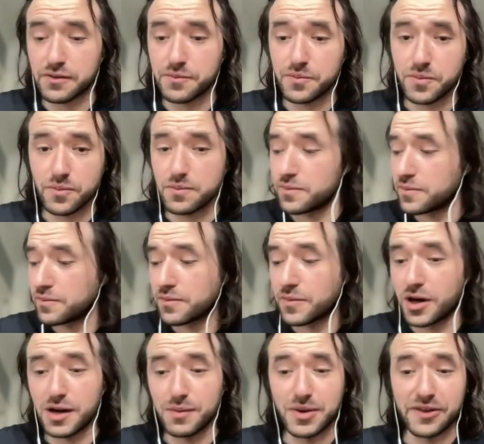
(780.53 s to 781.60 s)

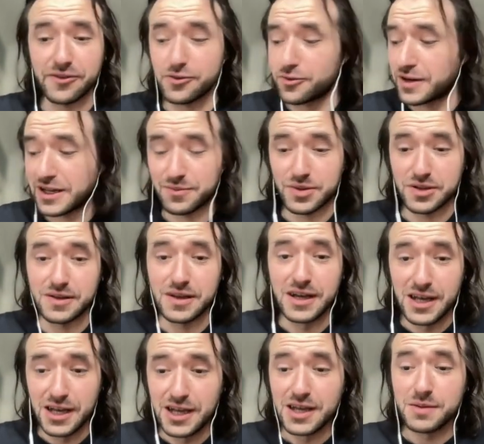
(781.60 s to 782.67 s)
Marketplace Core has been
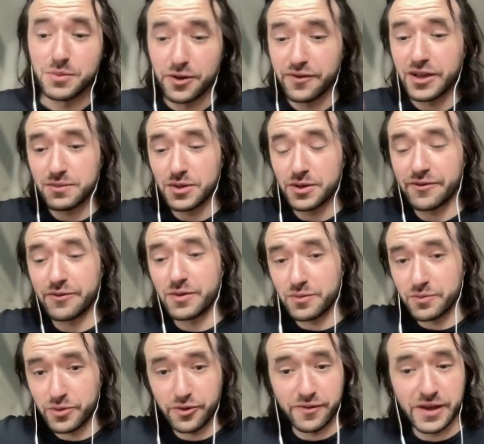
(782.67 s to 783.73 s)

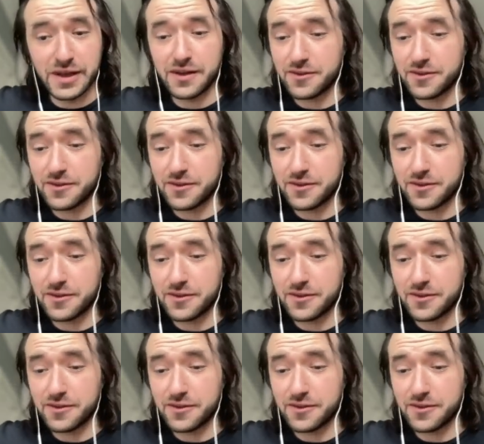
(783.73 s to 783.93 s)
moving.